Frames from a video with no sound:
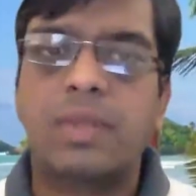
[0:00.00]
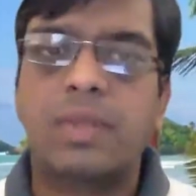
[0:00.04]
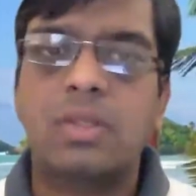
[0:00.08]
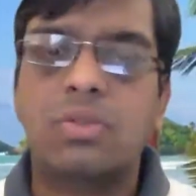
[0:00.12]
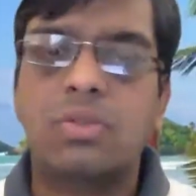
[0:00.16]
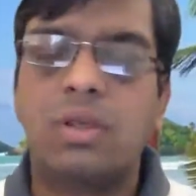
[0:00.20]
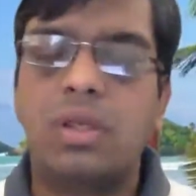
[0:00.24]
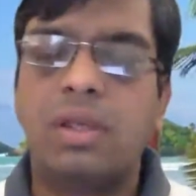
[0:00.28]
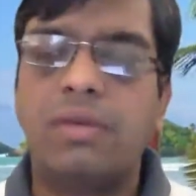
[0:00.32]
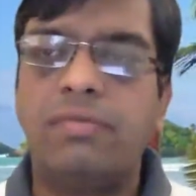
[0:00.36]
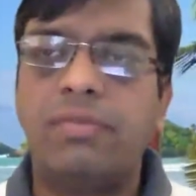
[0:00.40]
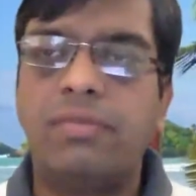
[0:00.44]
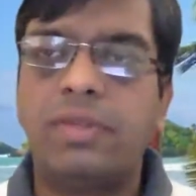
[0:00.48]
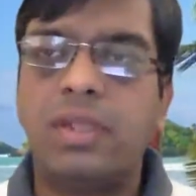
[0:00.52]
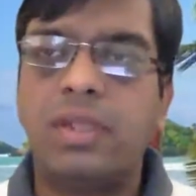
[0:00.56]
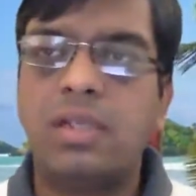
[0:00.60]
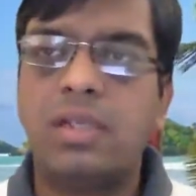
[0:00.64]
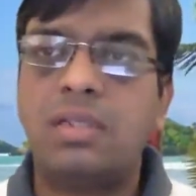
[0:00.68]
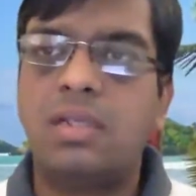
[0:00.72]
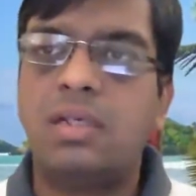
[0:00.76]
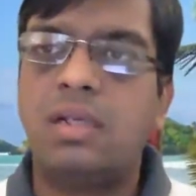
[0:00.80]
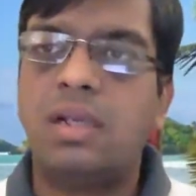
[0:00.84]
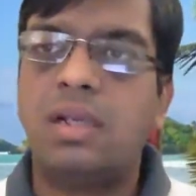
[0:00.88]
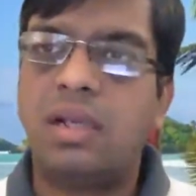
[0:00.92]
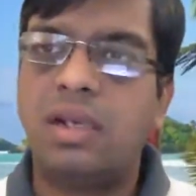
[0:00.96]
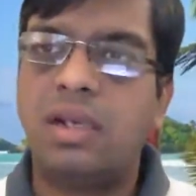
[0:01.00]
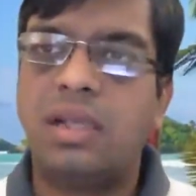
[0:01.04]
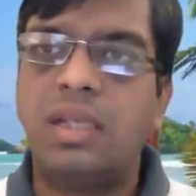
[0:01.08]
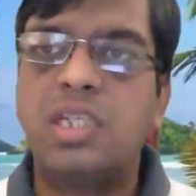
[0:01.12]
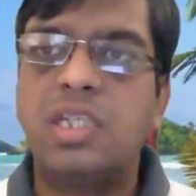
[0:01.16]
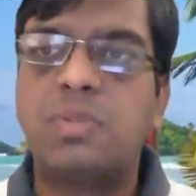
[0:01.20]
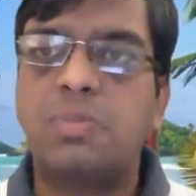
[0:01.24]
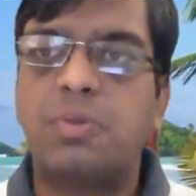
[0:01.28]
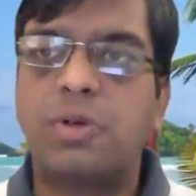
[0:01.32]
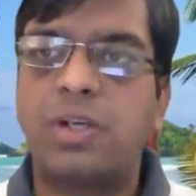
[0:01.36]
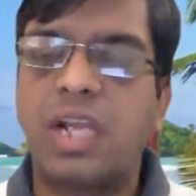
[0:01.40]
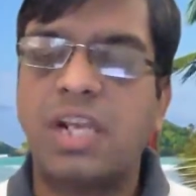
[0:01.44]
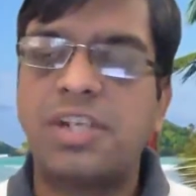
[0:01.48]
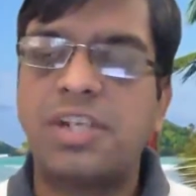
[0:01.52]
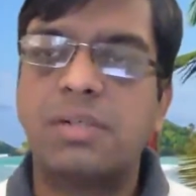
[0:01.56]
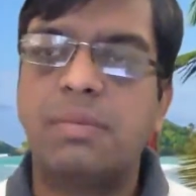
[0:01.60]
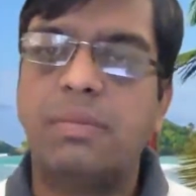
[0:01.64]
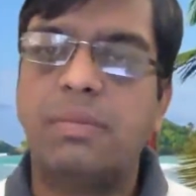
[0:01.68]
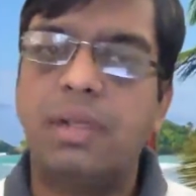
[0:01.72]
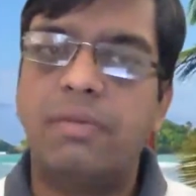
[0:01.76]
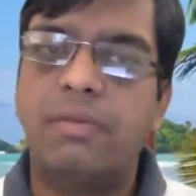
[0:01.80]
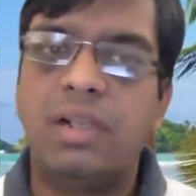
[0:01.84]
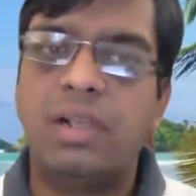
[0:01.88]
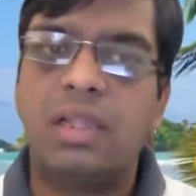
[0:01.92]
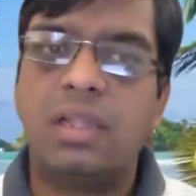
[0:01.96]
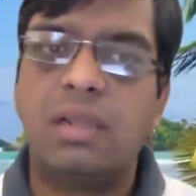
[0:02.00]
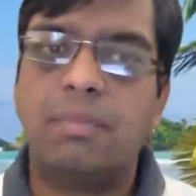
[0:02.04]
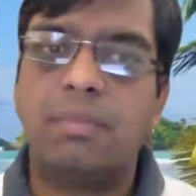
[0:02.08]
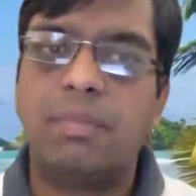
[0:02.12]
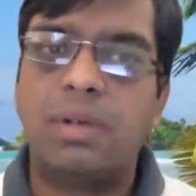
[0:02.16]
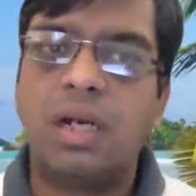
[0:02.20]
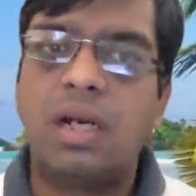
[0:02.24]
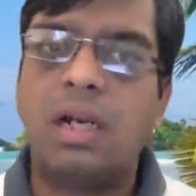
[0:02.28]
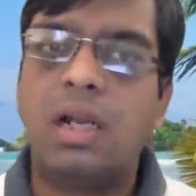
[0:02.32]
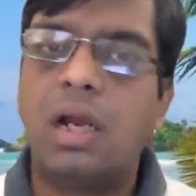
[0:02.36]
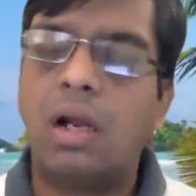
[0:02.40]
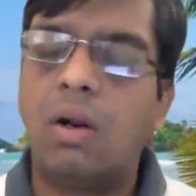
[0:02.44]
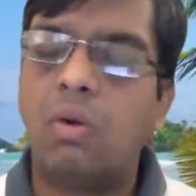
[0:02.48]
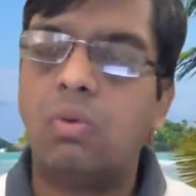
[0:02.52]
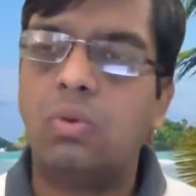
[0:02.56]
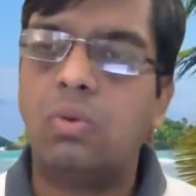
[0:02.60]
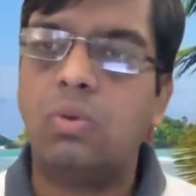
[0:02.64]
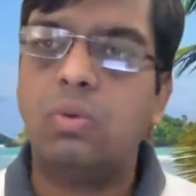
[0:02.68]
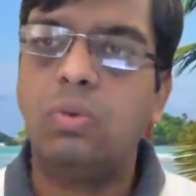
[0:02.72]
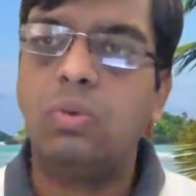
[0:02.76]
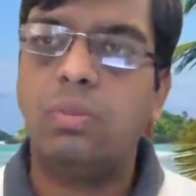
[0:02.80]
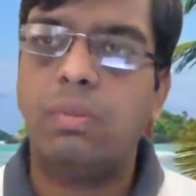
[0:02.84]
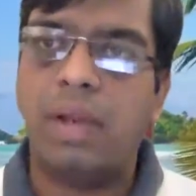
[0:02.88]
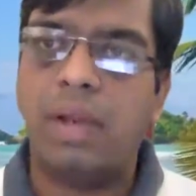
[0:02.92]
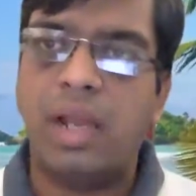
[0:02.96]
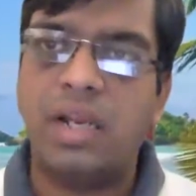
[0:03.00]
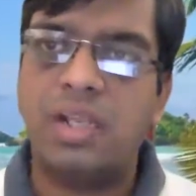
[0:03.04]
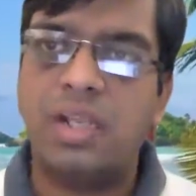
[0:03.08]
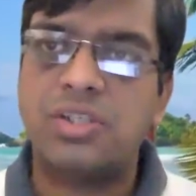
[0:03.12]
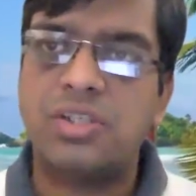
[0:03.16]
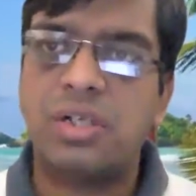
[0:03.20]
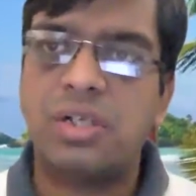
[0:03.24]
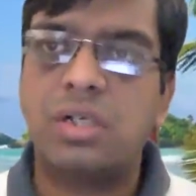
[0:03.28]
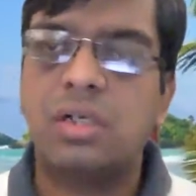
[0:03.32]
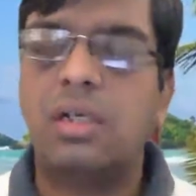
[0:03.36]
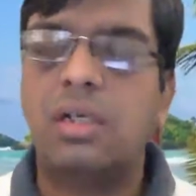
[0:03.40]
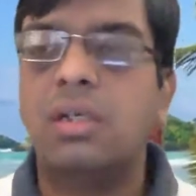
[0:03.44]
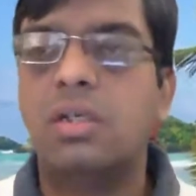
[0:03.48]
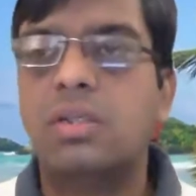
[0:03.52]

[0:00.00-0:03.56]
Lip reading: So if there is decreased potassium level in the blood, how to manage it?